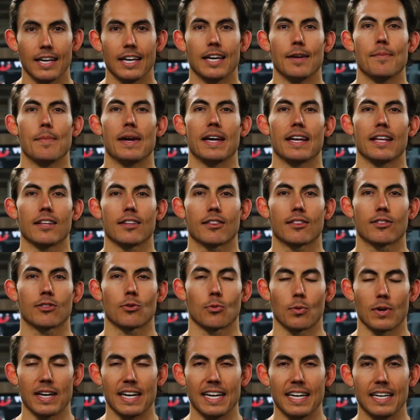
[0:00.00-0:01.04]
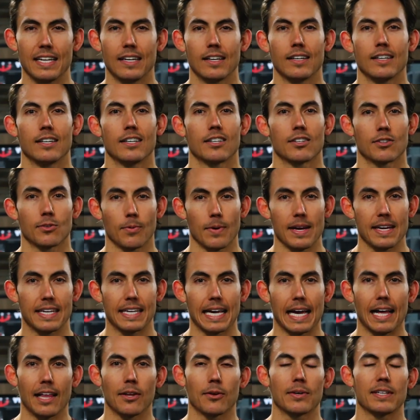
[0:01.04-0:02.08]
In minute three, three
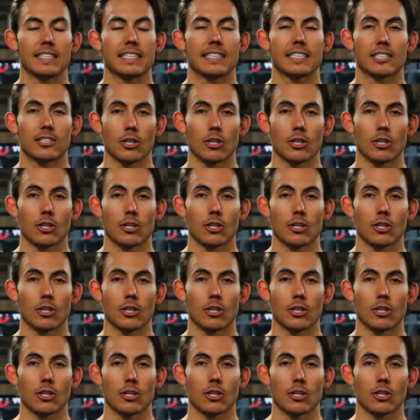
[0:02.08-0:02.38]
calories,